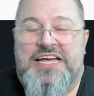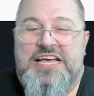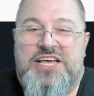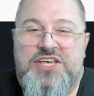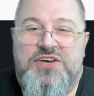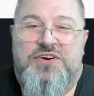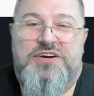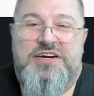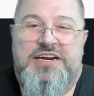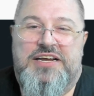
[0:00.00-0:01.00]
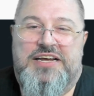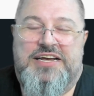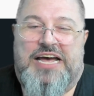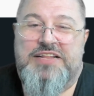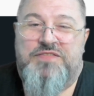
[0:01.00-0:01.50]
your
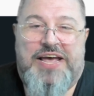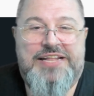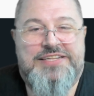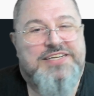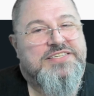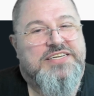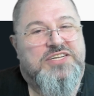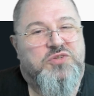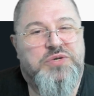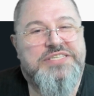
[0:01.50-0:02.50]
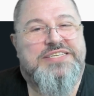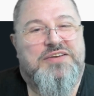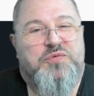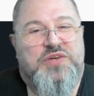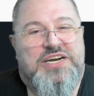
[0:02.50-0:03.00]
advantage in doing
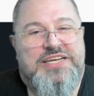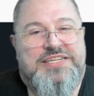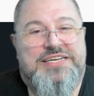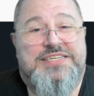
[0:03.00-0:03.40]
something like this